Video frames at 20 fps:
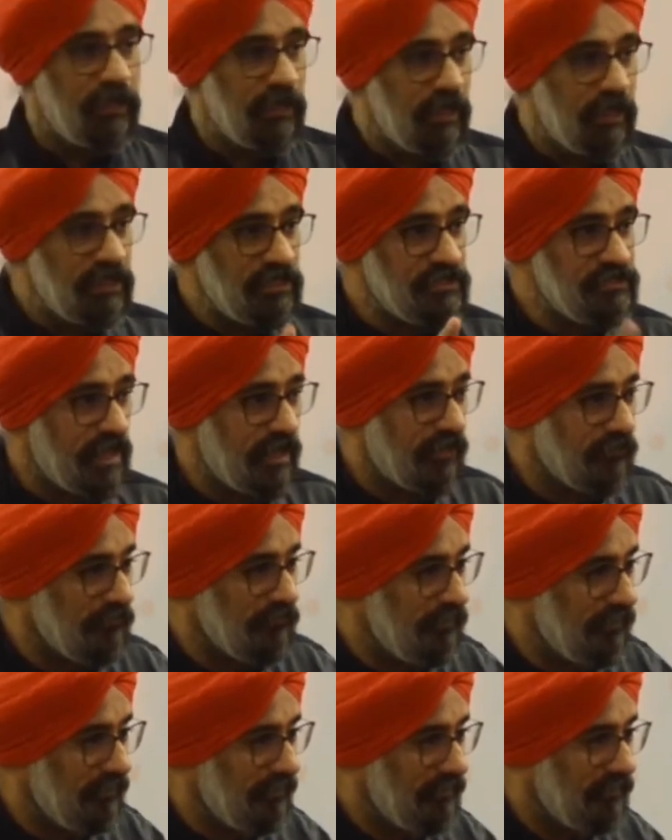
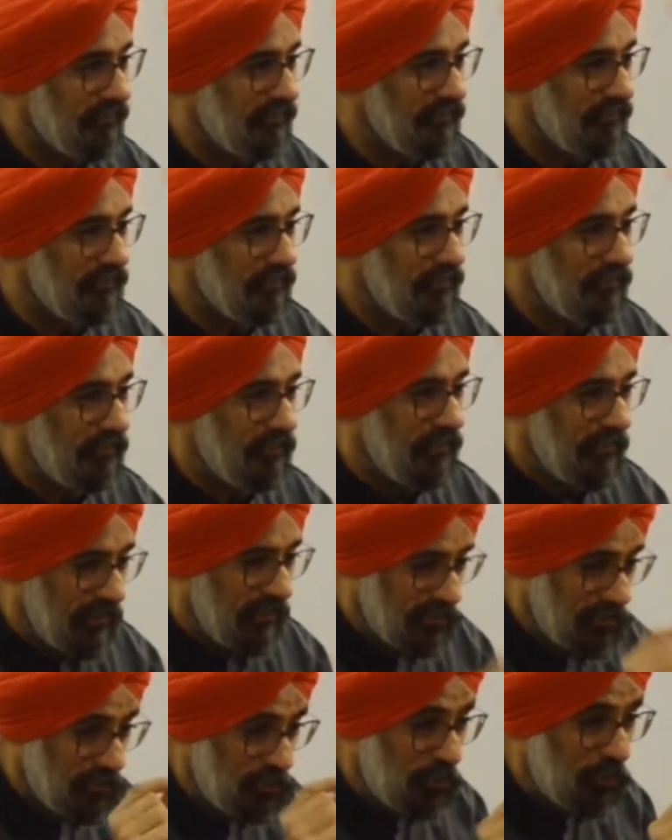Integrity
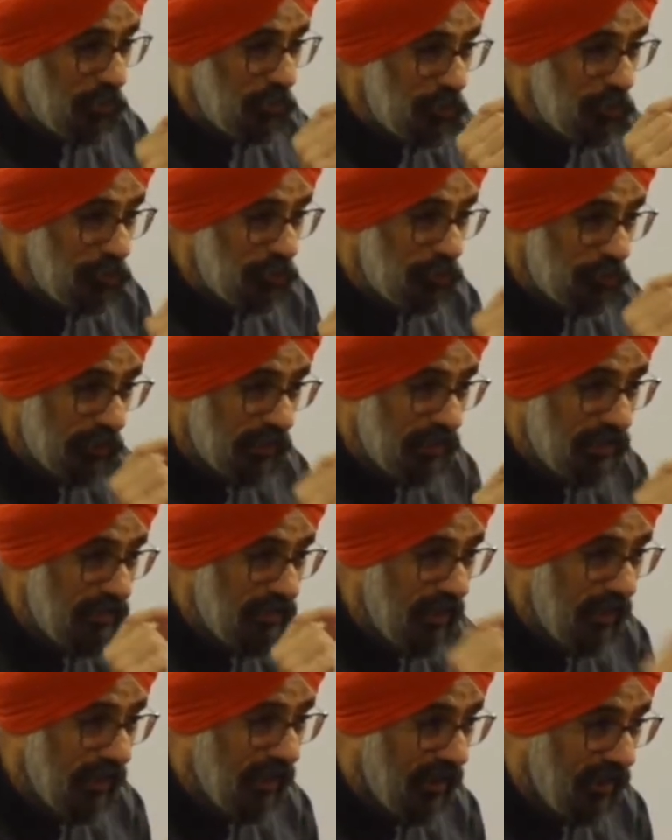is who you really
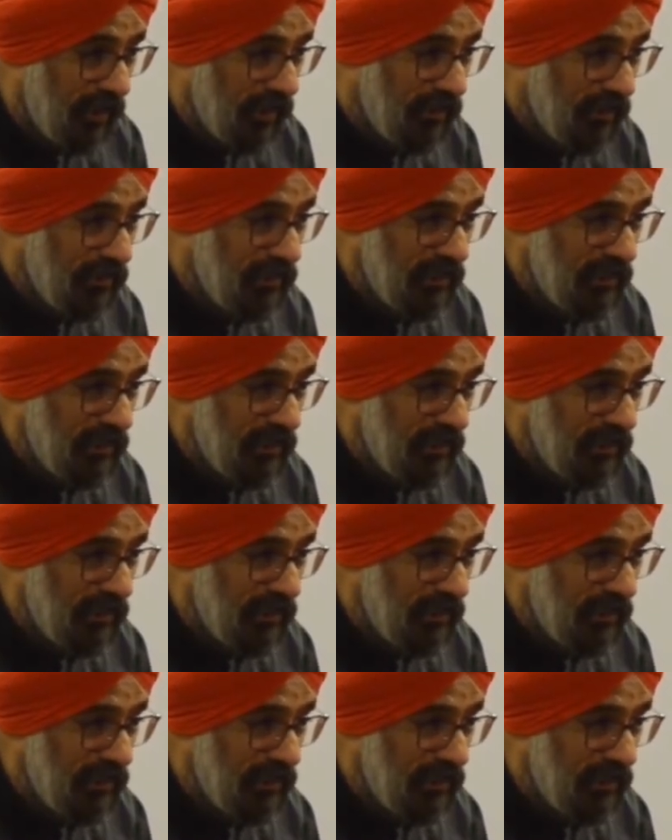are,